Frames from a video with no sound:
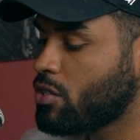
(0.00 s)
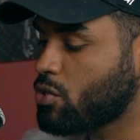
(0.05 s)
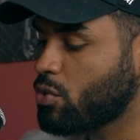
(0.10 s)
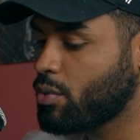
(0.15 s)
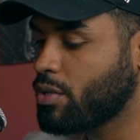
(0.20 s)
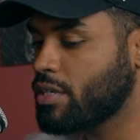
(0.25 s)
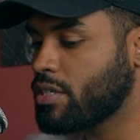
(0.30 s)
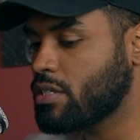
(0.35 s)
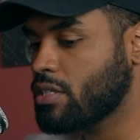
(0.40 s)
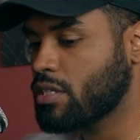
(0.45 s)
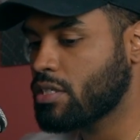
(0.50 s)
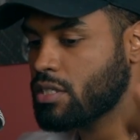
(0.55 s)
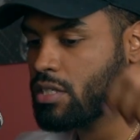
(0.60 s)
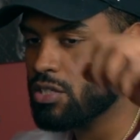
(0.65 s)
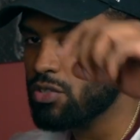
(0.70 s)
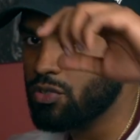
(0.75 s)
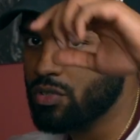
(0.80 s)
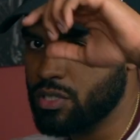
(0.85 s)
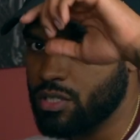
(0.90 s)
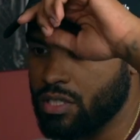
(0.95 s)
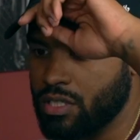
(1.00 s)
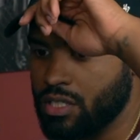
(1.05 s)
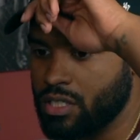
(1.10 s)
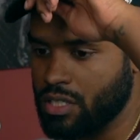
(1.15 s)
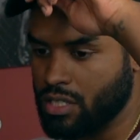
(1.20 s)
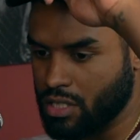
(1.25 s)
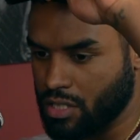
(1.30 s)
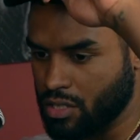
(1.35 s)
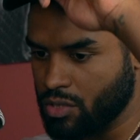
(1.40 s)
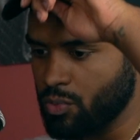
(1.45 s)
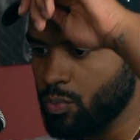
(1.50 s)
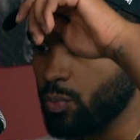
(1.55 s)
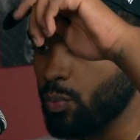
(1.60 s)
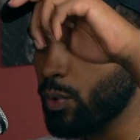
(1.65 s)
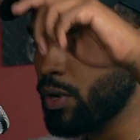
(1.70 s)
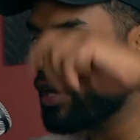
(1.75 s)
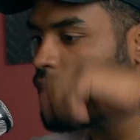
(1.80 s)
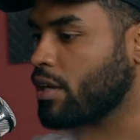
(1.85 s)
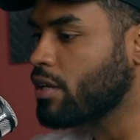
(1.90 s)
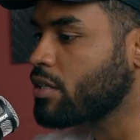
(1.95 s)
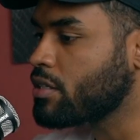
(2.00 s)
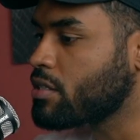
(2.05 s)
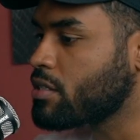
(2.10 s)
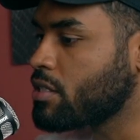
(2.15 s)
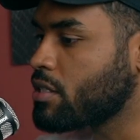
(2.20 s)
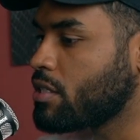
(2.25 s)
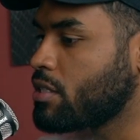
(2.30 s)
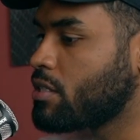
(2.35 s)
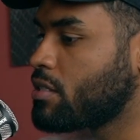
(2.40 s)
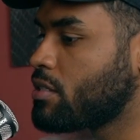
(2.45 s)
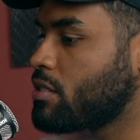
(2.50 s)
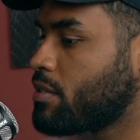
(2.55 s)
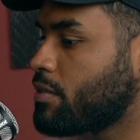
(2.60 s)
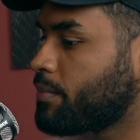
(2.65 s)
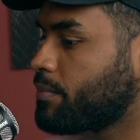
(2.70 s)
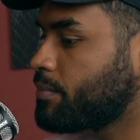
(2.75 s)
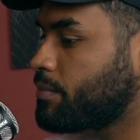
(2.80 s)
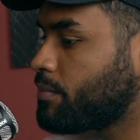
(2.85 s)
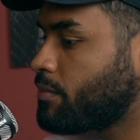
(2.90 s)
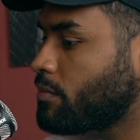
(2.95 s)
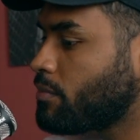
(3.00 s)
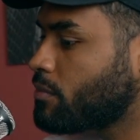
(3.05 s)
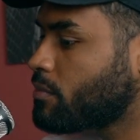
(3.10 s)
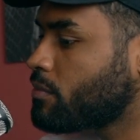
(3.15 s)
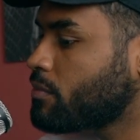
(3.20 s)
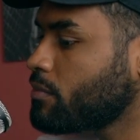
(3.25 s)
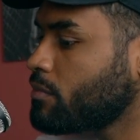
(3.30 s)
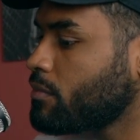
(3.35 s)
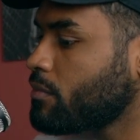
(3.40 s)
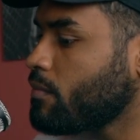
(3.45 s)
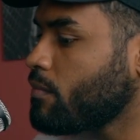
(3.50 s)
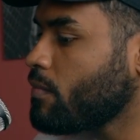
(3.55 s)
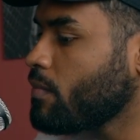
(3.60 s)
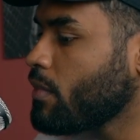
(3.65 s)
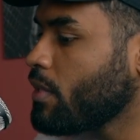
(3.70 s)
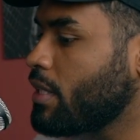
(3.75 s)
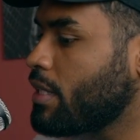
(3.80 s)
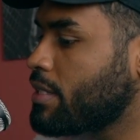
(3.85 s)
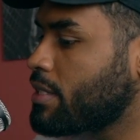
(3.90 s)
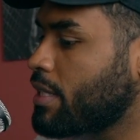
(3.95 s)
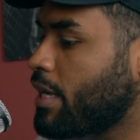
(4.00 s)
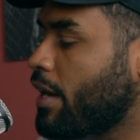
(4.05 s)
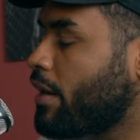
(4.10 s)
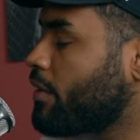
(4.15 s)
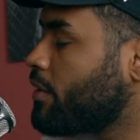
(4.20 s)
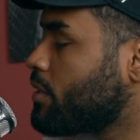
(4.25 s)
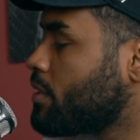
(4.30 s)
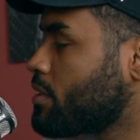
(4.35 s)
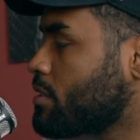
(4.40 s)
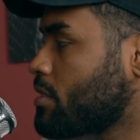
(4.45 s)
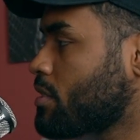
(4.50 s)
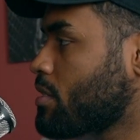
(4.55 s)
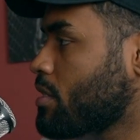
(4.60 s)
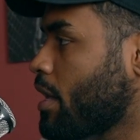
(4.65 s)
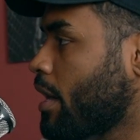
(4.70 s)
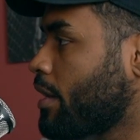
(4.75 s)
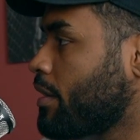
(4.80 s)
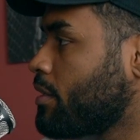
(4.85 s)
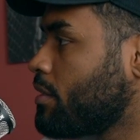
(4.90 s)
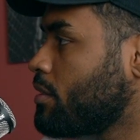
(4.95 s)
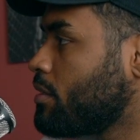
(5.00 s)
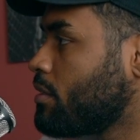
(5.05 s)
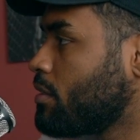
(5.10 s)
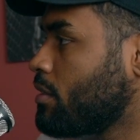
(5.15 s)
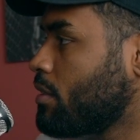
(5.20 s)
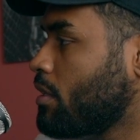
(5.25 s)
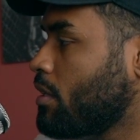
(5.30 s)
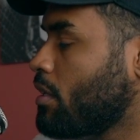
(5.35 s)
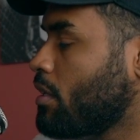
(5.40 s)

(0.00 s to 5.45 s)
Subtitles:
So it's interesting to see the way it's carried in society.